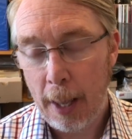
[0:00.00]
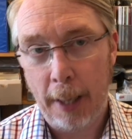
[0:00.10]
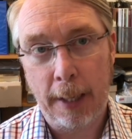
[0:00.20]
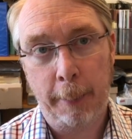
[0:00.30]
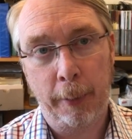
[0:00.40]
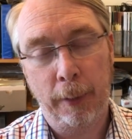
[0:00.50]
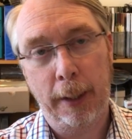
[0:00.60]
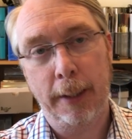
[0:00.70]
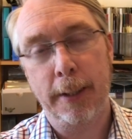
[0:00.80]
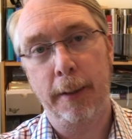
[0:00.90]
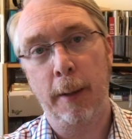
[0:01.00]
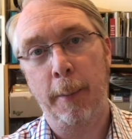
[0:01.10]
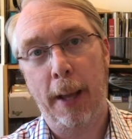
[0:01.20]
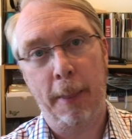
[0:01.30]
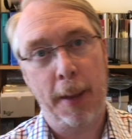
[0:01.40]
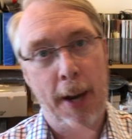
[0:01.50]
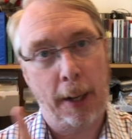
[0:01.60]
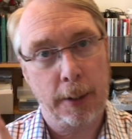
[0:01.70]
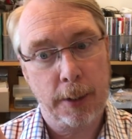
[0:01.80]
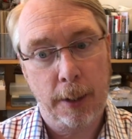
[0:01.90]
and I'll be releasing them in the
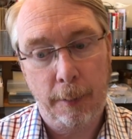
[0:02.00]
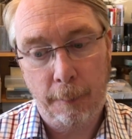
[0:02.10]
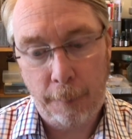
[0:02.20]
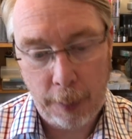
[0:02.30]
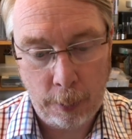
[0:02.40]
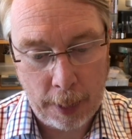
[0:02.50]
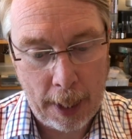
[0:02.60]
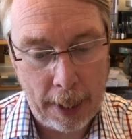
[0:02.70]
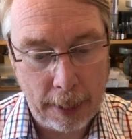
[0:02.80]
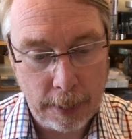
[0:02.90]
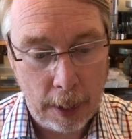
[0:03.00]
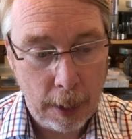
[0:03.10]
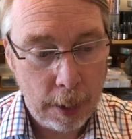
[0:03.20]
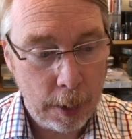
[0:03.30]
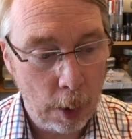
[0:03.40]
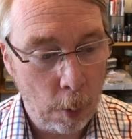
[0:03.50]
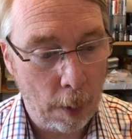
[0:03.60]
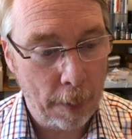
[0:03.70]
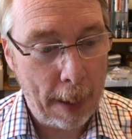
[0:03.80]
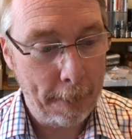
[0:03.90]
next few days. So
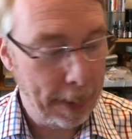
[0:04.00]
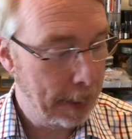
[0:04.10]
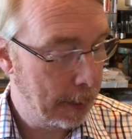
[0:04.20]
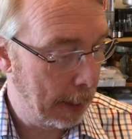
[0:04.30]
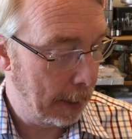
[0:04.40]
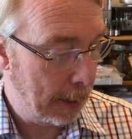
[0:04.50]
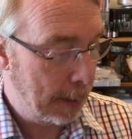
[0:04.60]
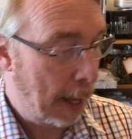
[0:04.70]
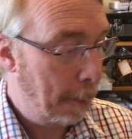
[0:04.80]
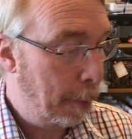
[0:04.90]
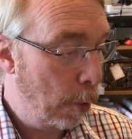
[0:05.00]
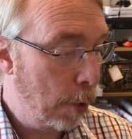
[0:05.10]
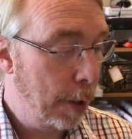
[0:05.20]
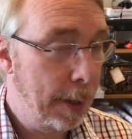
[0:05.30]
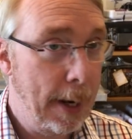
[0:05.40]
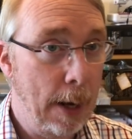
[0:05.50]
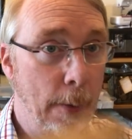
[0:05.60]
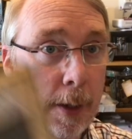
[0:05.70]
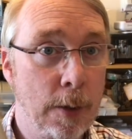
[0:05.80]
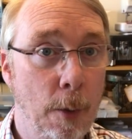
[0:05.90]
what that means is, is that book now
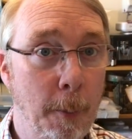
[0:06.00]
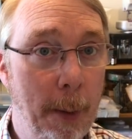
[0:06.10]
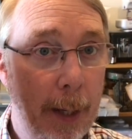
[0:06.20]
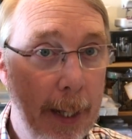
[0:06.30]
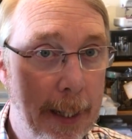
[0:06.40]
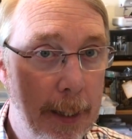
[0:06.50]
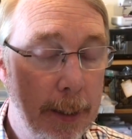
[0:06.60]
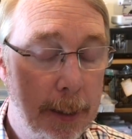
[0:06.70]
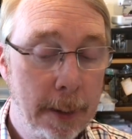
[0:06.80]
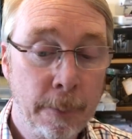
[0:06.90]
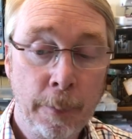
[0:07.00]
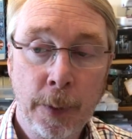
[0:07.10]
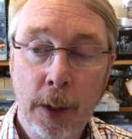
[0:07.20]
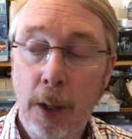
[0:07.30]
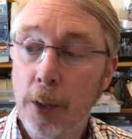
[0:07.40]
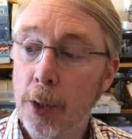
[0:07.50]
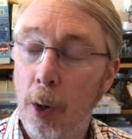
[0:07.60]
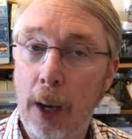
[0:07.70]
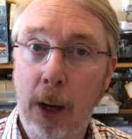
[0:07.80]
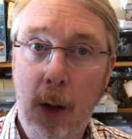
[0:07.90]
is complete. So
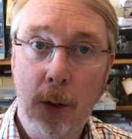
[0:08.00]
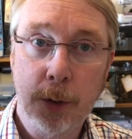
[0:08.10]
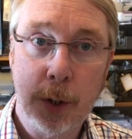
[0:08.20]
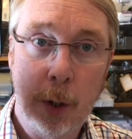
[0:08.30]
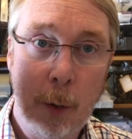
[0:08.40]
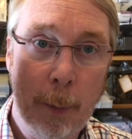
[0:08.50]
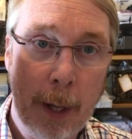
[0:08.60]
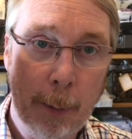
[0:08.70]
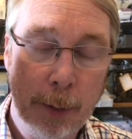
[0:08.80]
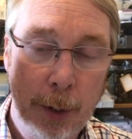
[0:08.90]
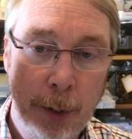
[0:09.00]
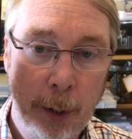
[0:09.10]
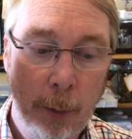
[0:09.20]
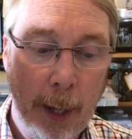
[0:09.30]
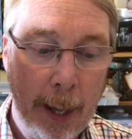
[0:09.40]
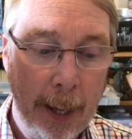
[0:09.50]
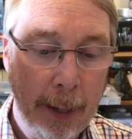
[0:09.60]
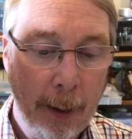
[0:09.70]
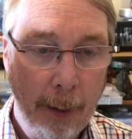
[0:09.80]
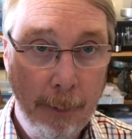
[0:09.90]
I'll also be able to do
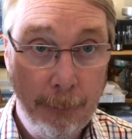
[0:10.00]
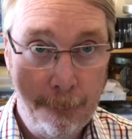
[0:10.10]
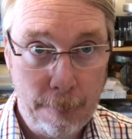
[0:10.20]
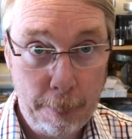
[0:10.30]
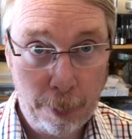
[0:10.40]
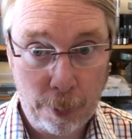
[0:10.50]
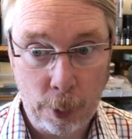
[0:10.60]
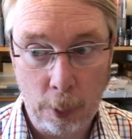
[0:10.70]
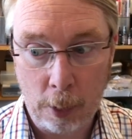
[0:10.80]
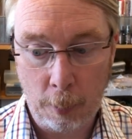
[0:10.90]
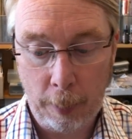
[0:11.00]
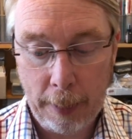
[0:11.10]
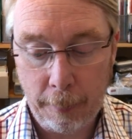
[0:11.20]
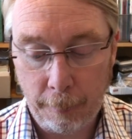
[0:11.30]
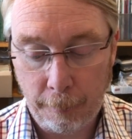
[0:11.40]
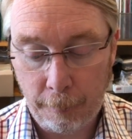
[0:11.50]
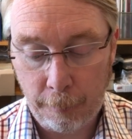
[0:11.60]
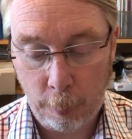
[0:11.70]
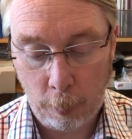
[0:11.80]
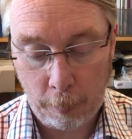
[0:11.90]
a flip through, a complete
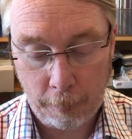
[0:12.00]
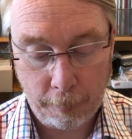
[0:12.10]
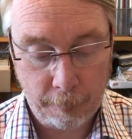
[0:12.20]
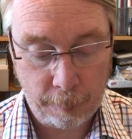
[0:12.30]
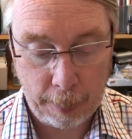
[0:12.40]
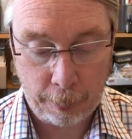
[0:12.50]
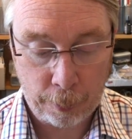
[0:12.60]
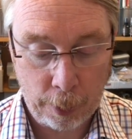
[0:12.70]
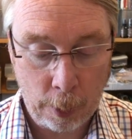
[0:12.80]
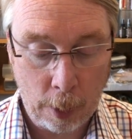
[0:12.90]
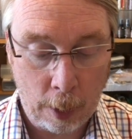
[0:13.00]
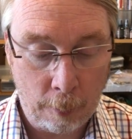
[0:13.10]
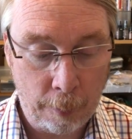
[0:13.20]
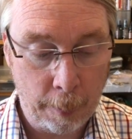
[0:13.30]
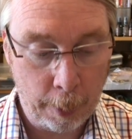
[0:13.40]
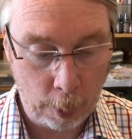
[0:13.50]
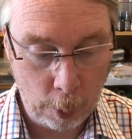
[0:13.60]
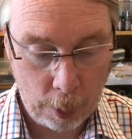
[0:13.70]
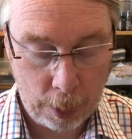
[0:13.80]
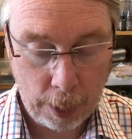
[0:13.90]
full flip through of the
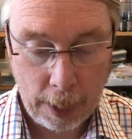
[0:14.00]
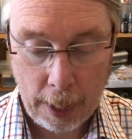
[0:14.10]
book.